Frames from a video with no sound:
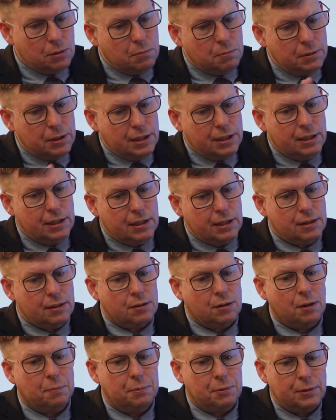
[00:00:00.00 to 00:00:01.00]
we
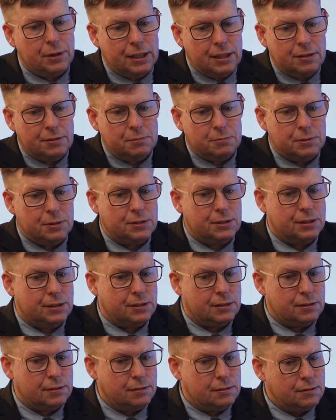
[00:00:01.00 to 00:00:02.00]
operate with
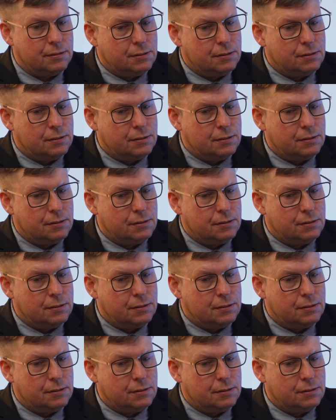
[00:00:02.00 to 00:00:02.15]
an